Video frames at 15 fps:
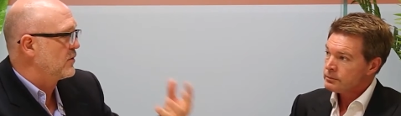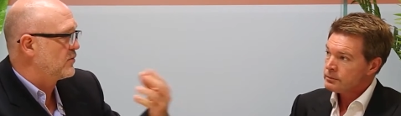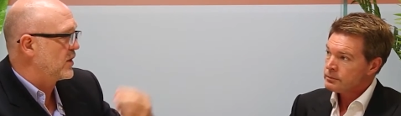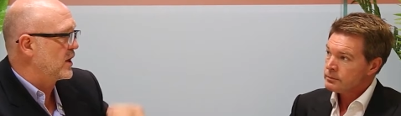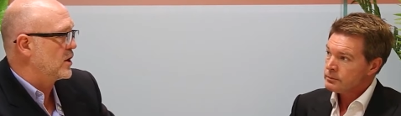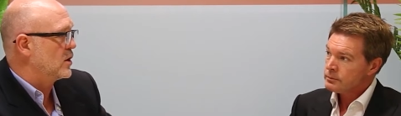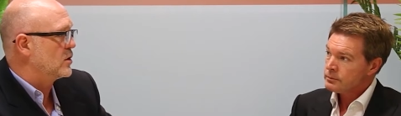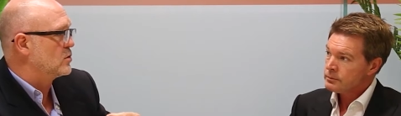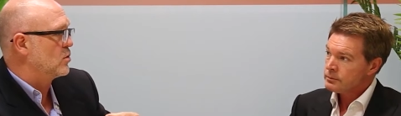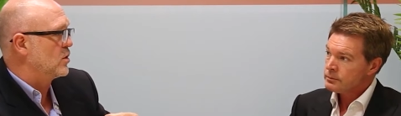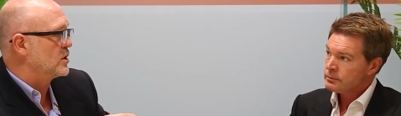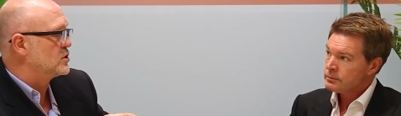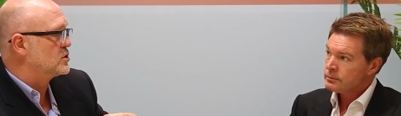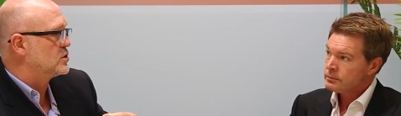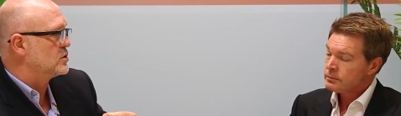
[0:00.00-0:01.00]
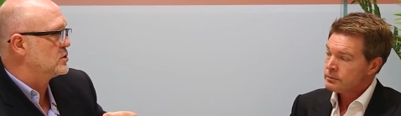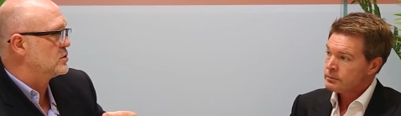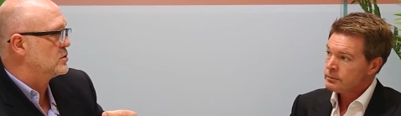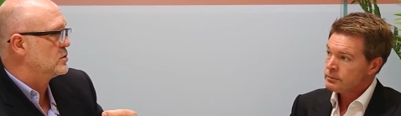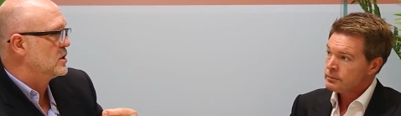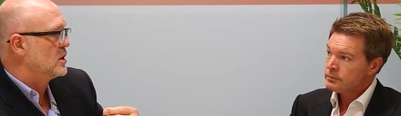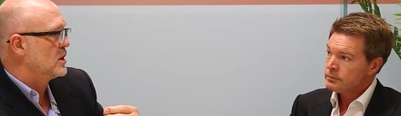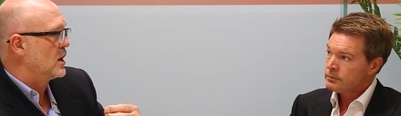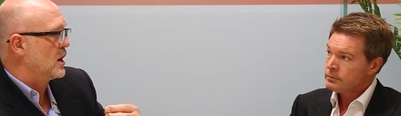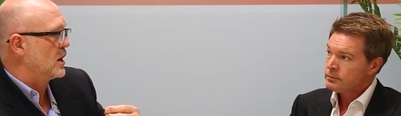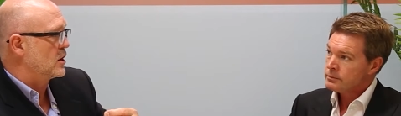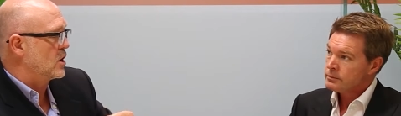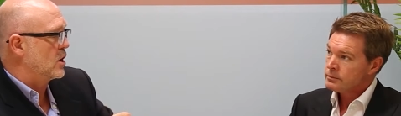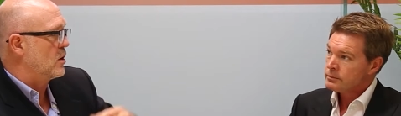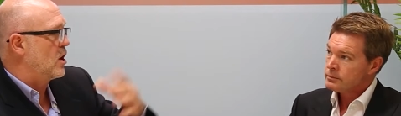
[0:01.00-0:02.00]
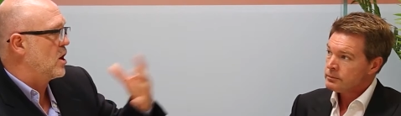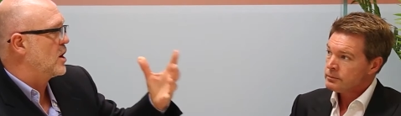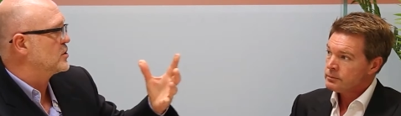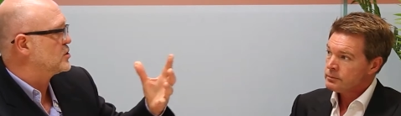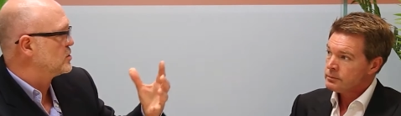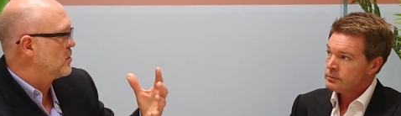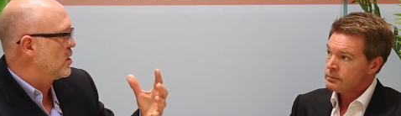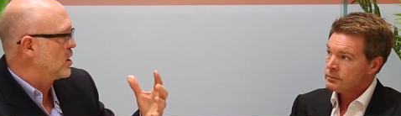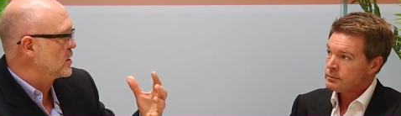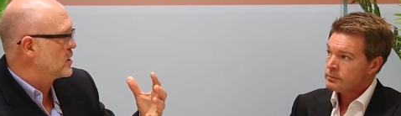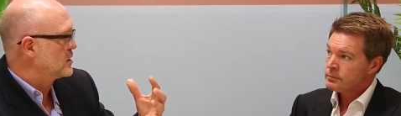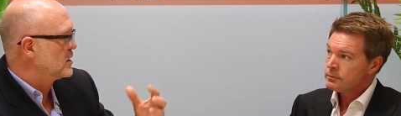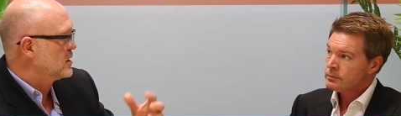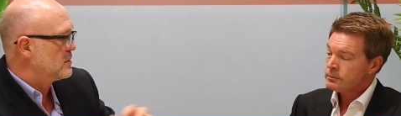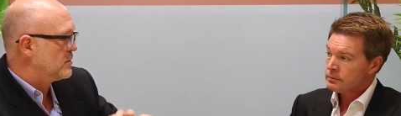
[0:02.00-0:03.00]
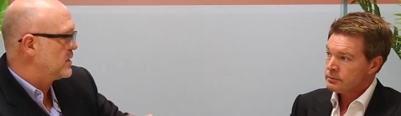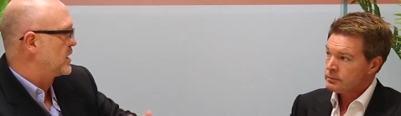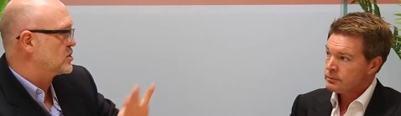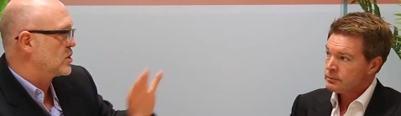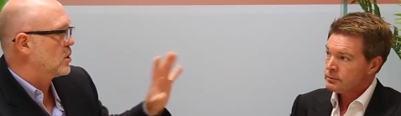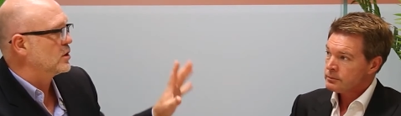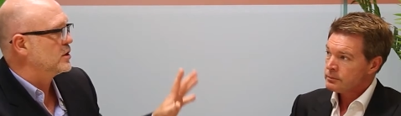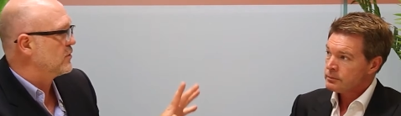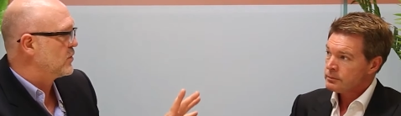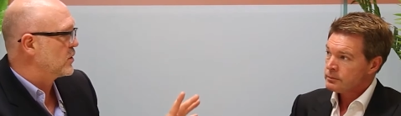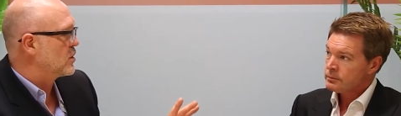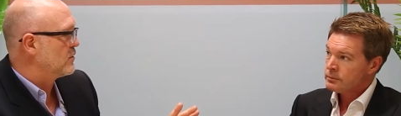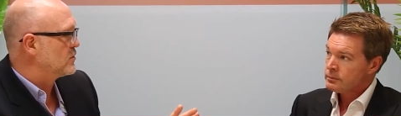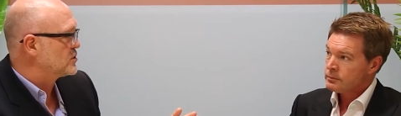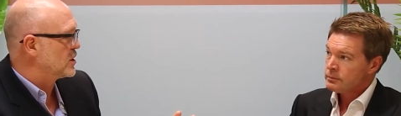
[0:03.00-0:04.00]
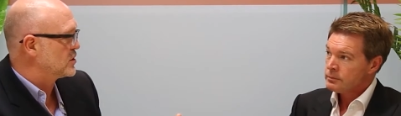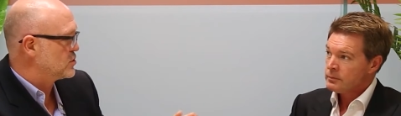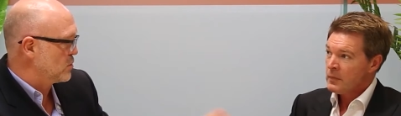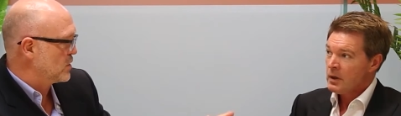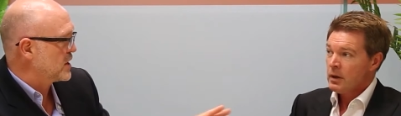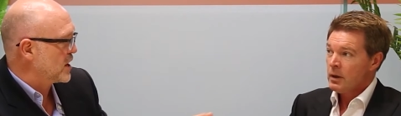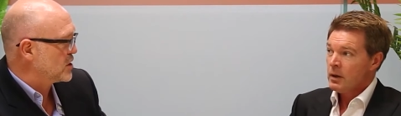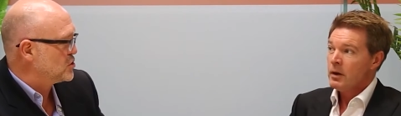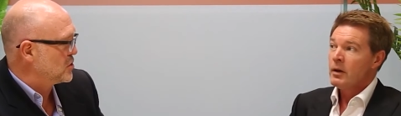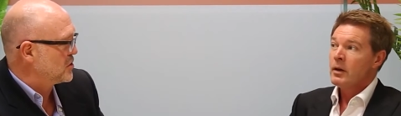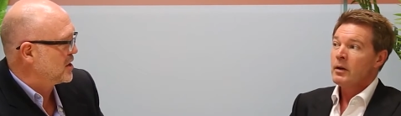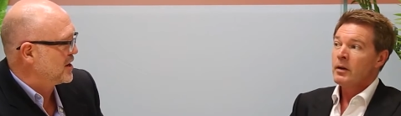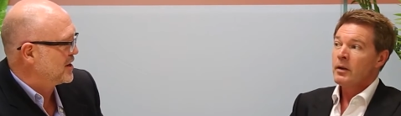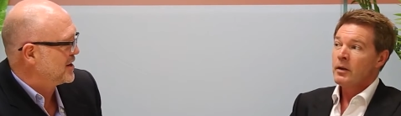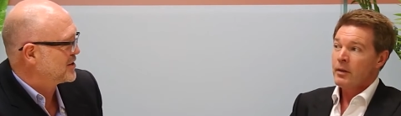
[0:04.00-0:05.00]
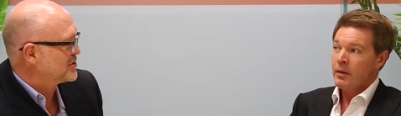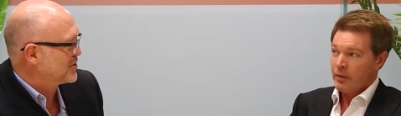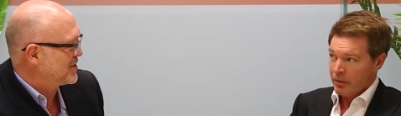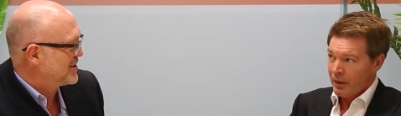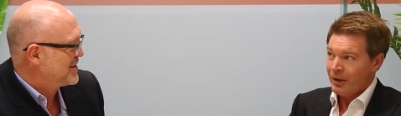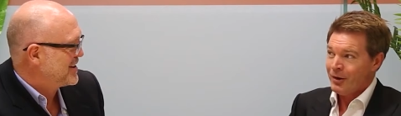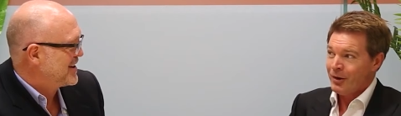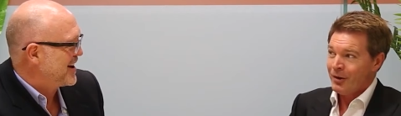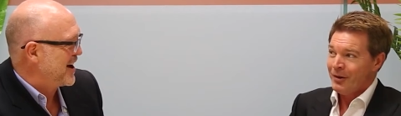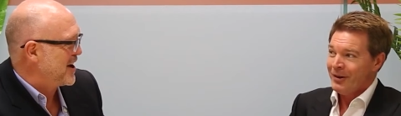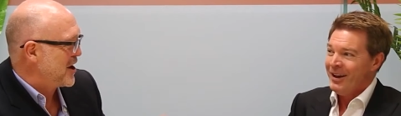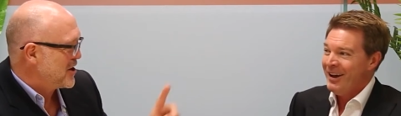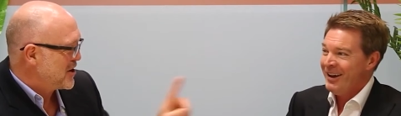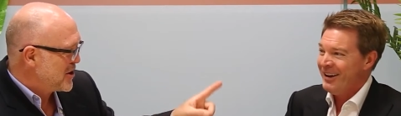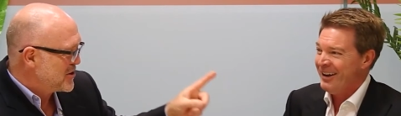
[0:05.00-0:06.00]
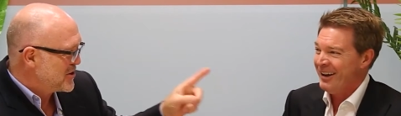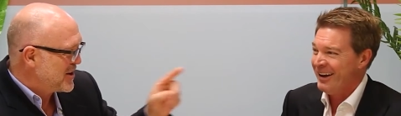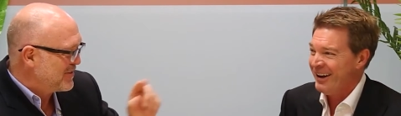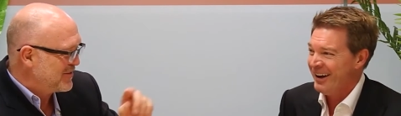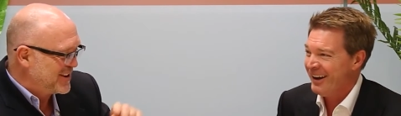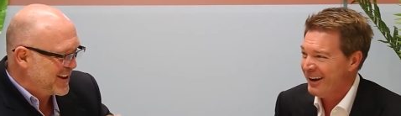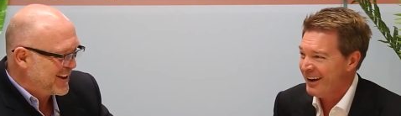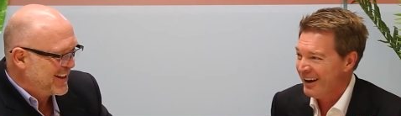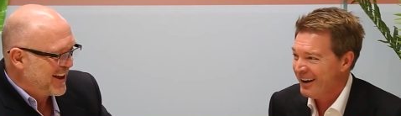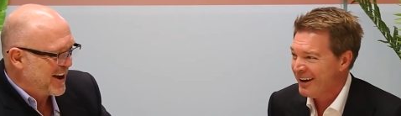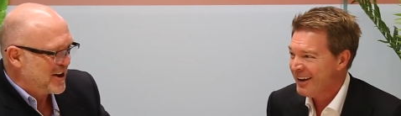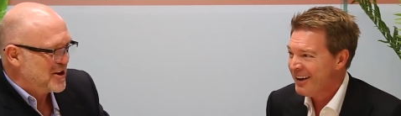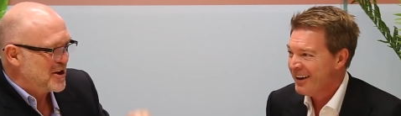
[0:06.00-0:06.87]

Speaker 1: if they don't want to uh, go hard to market. But that's a whole different conversation. We'll catch you on that in the next one. Thank you. And I know you have an,